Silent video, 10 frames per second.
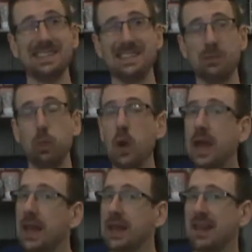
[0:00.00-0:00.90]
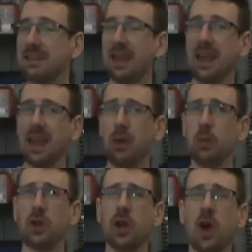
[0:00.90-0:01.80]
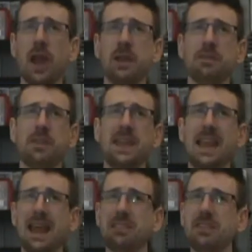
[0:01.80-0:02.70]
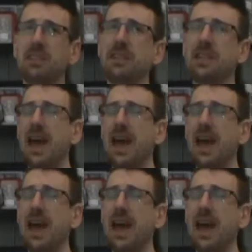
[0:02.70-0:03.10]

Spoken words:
winning this here would kind of lessen